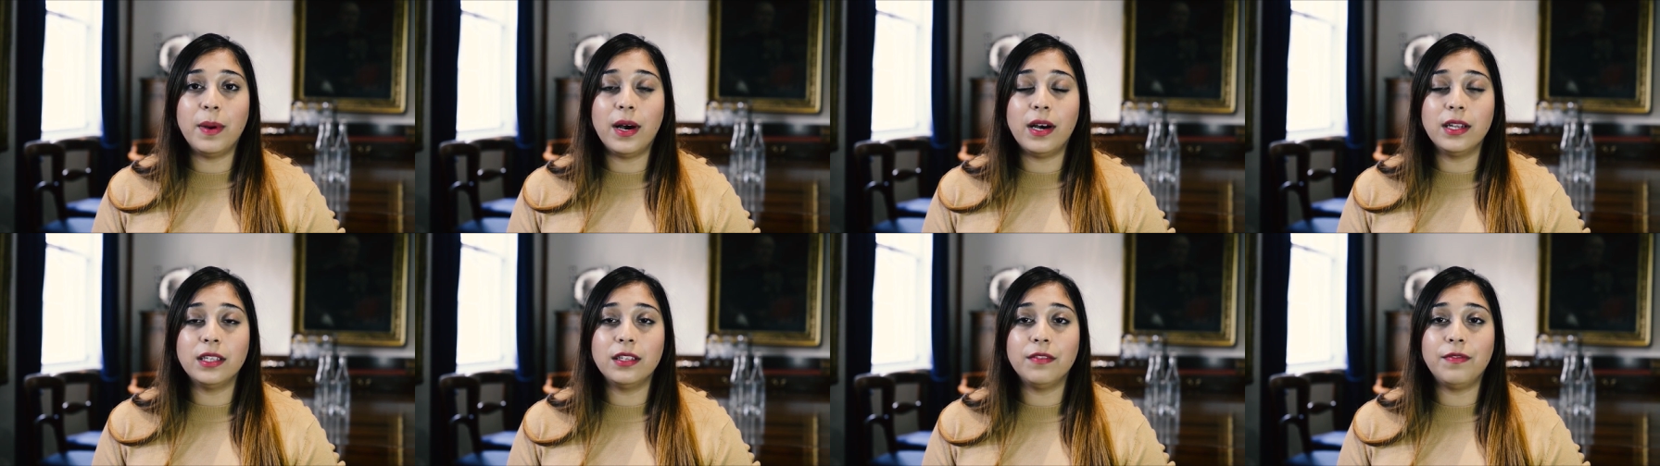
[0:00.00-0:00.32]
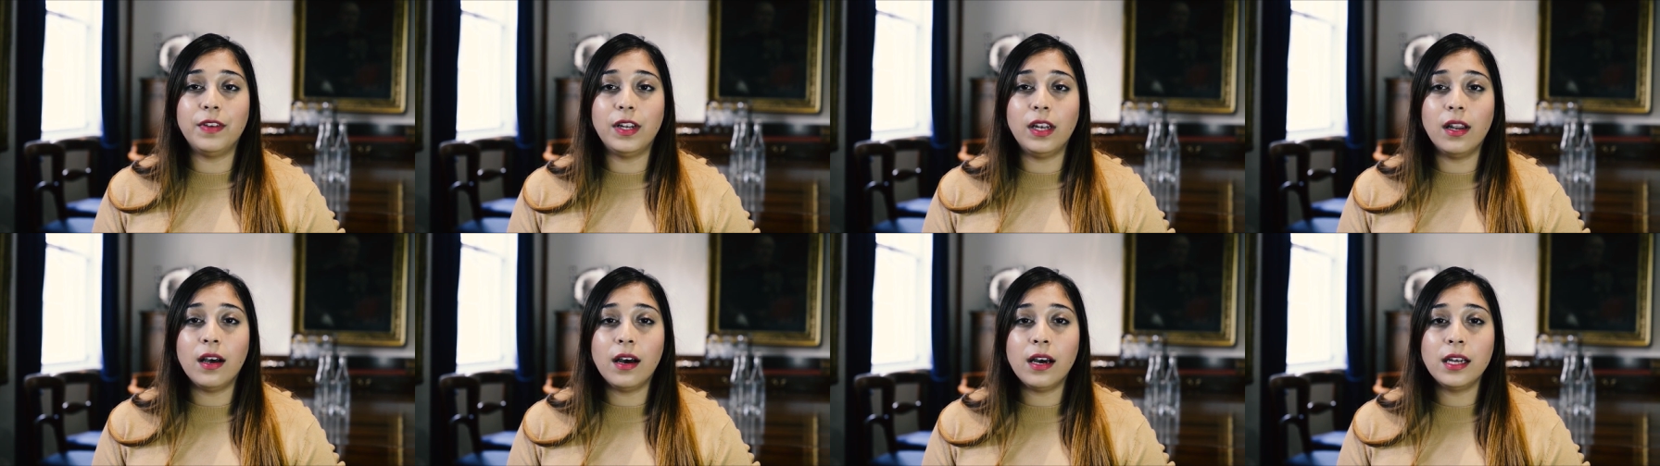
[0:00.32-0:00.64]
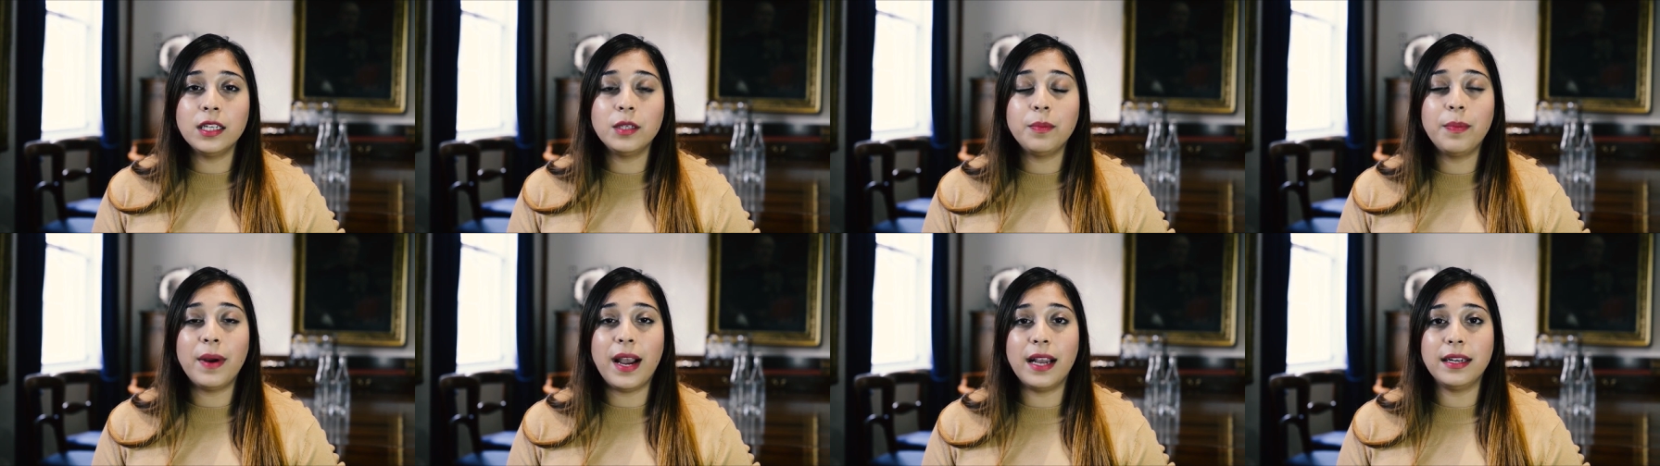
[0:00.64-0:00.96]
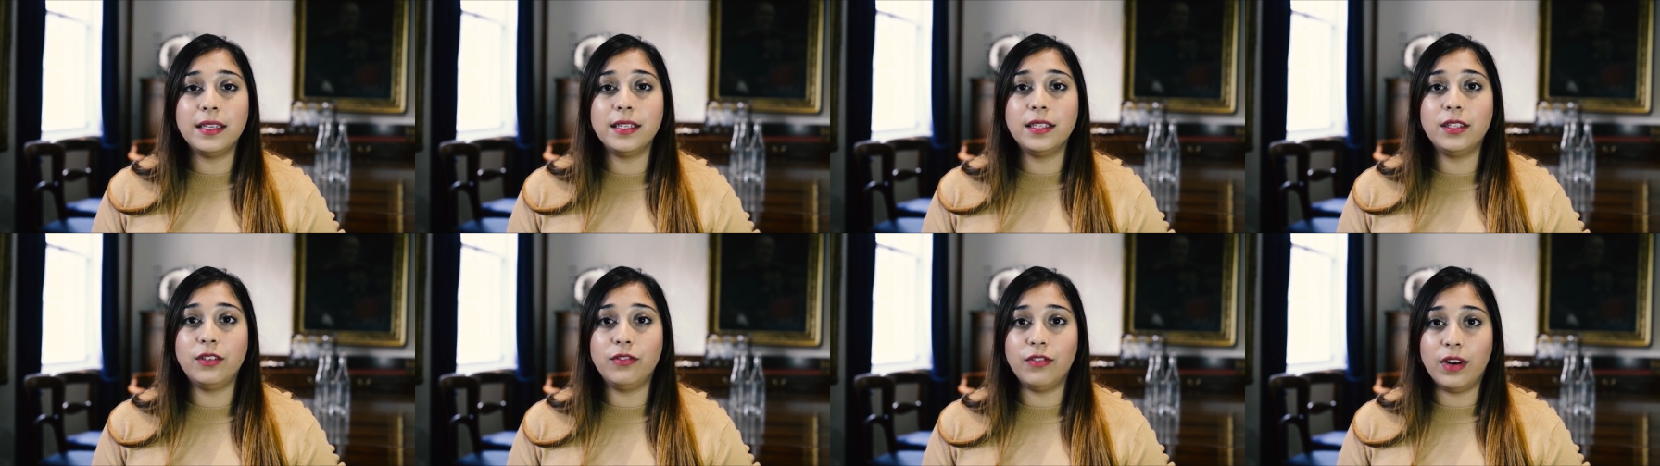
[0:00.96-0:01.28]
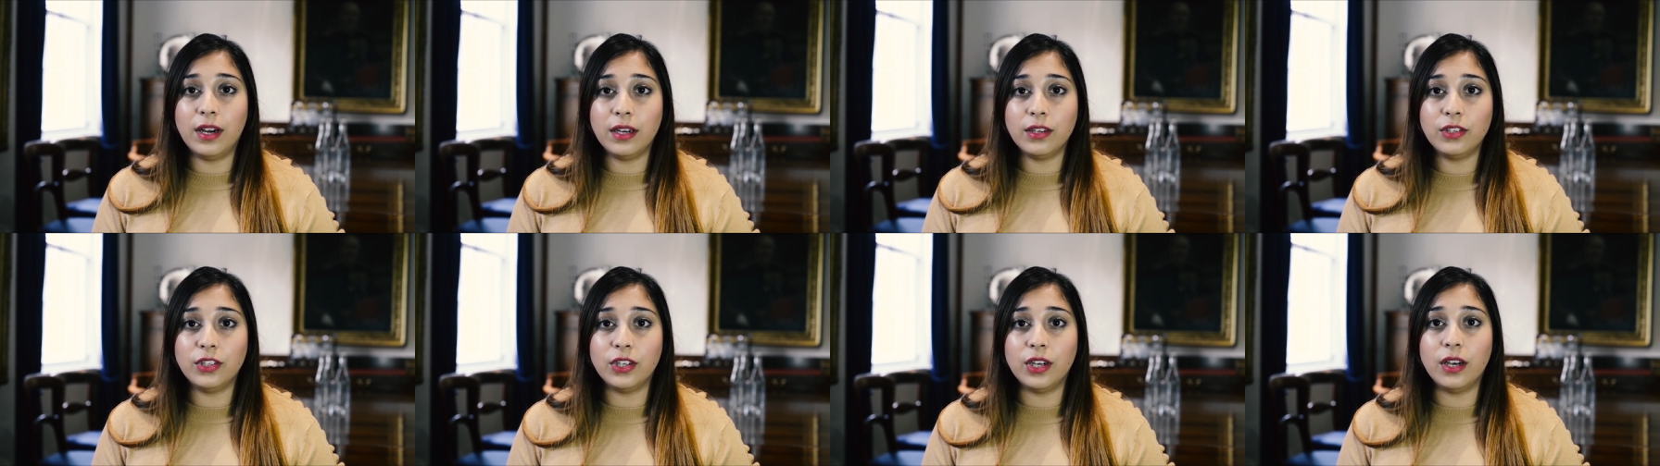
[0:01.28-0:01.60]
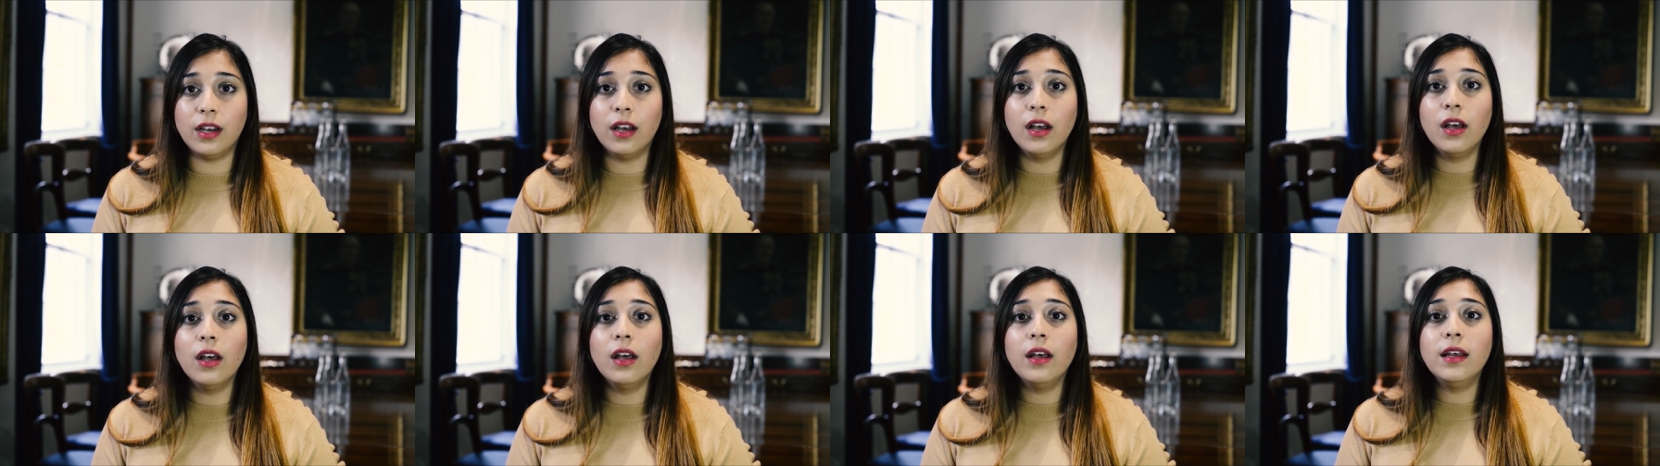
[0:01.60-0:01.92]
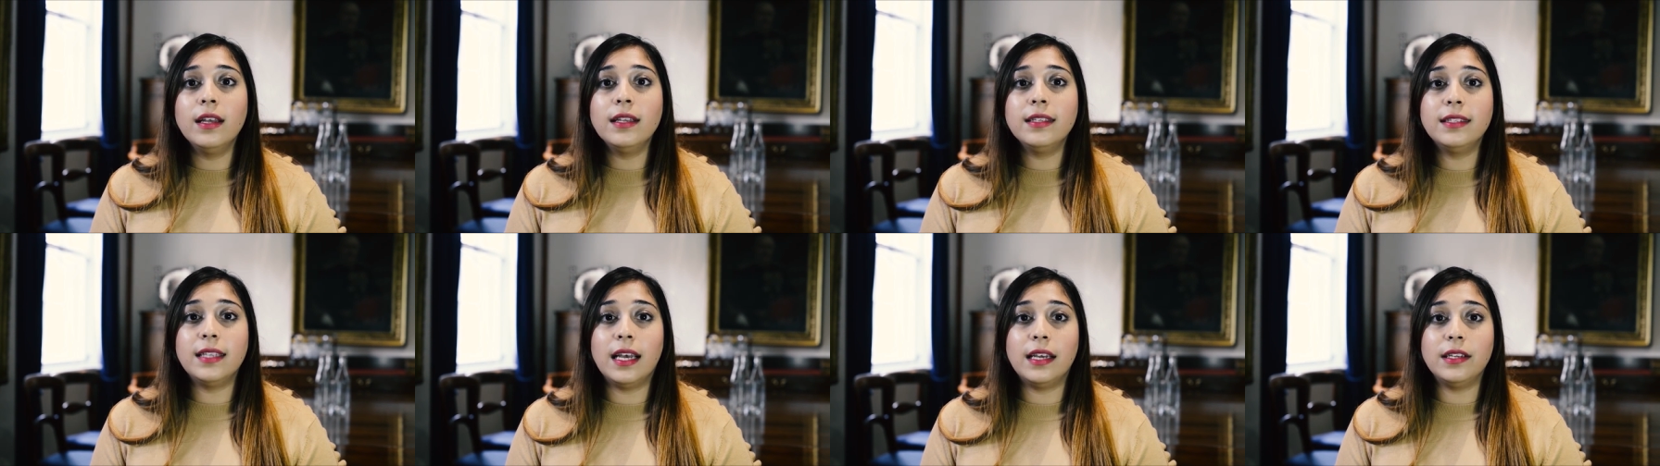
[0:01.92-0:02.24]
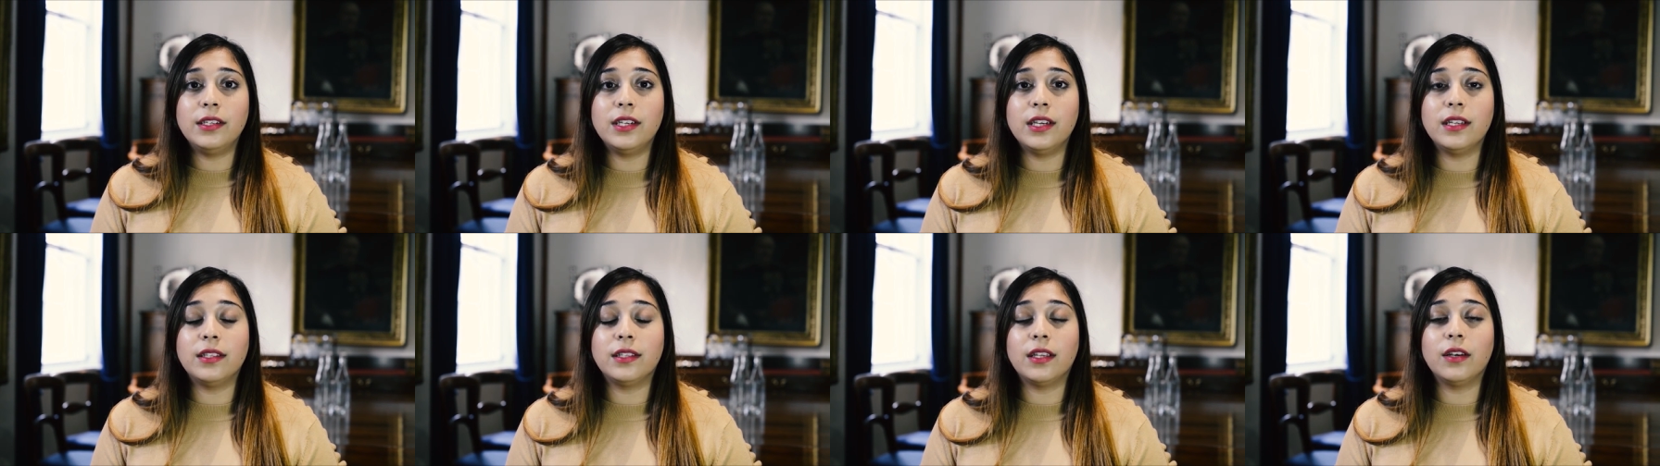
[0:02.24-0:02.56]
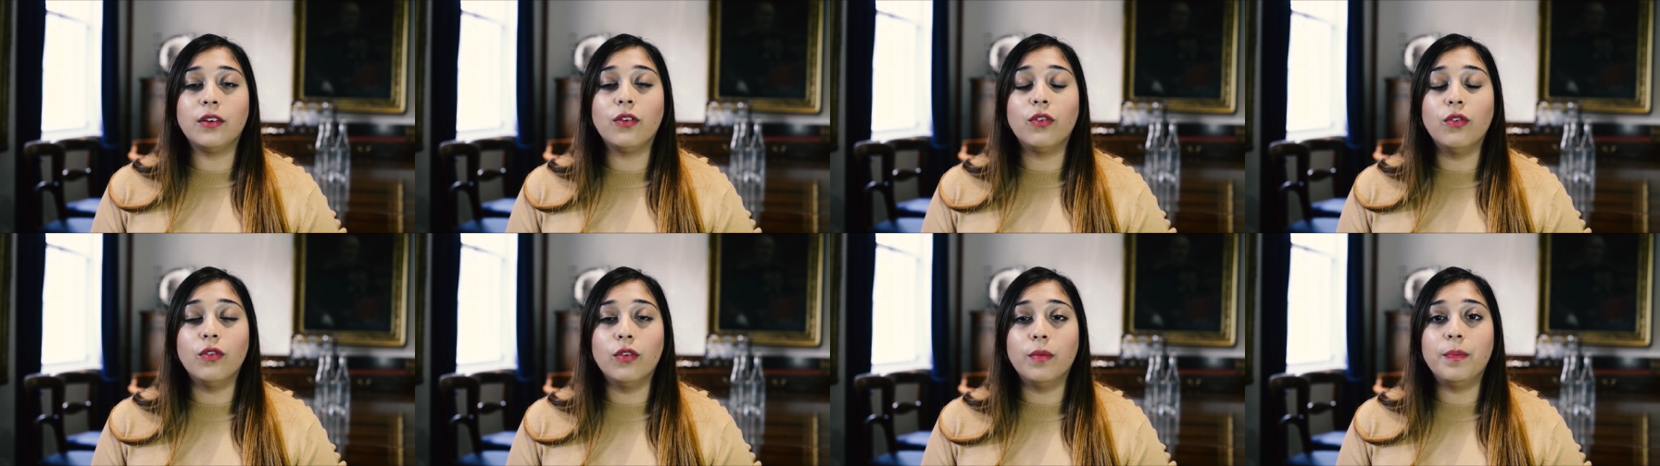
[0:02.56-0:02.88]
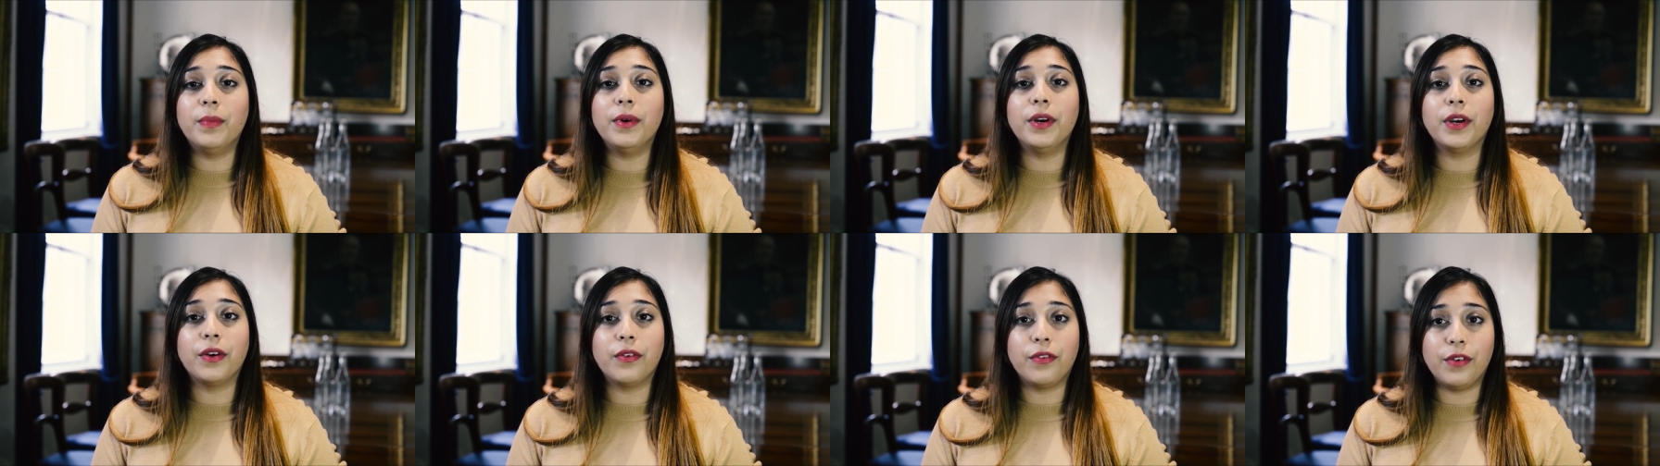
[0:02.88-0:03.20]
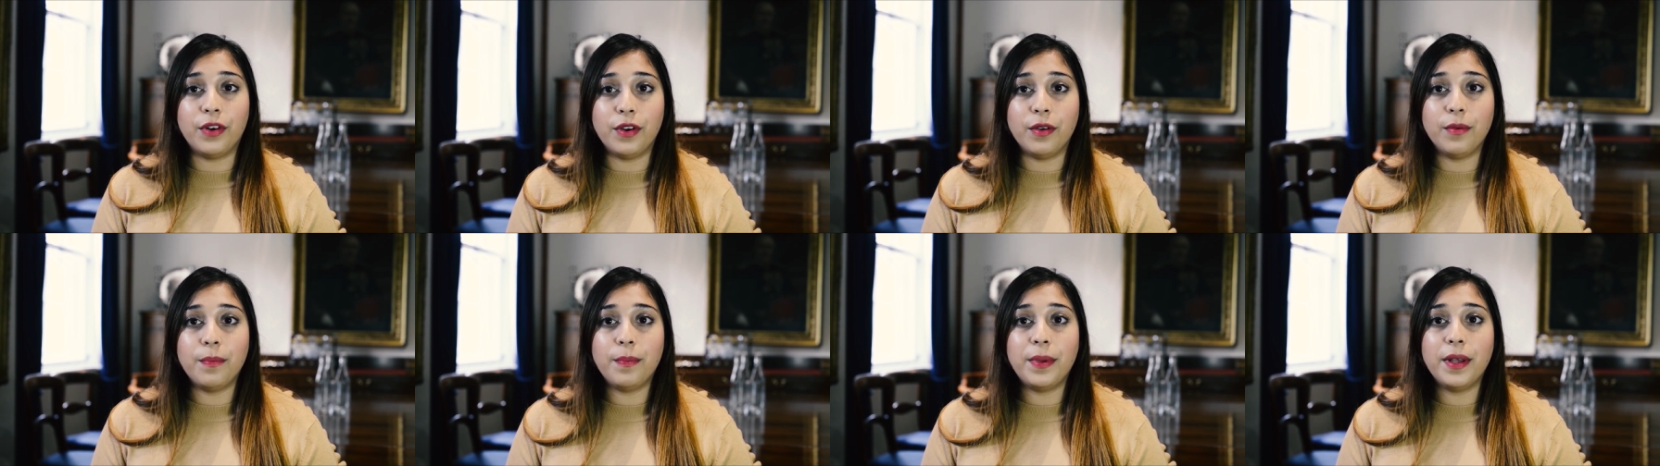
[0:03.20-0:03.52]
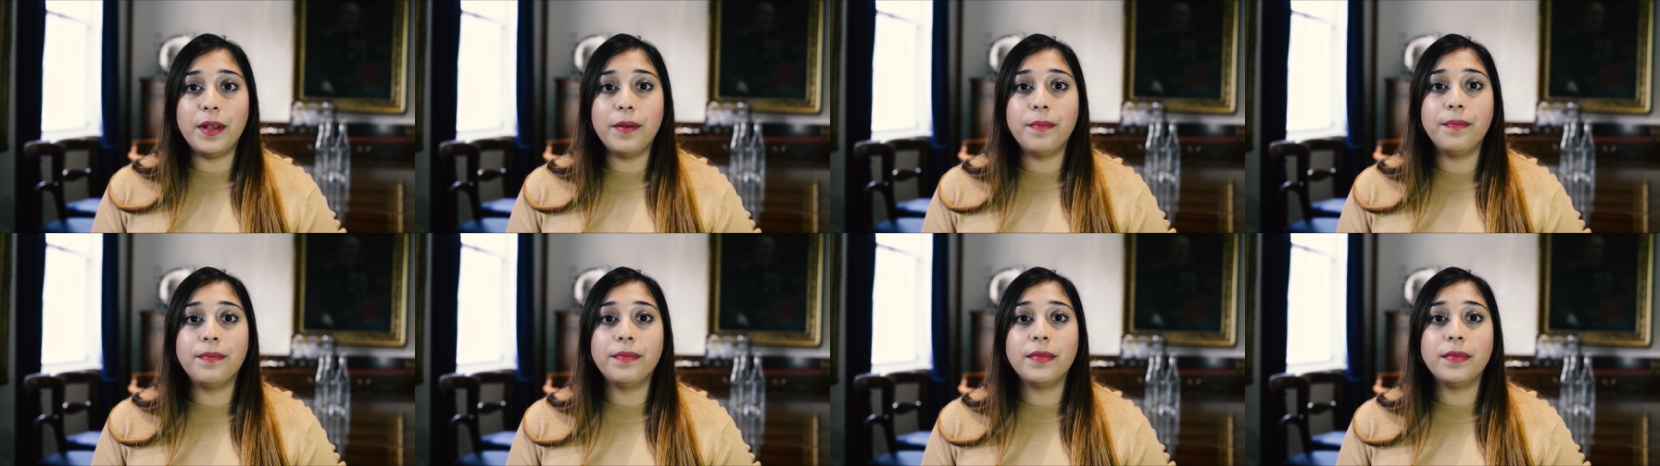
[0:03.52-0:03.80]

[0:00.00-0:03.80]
part of a large practice structure, such as a corporate group.